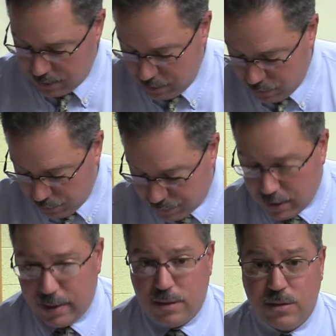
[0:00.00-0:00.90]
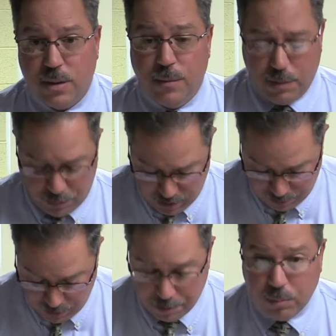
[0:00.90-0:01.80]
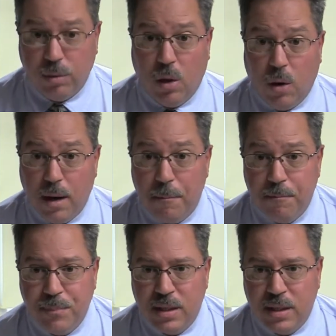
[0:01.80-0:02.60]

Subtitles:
that you're afraid that some of the pipe might blow up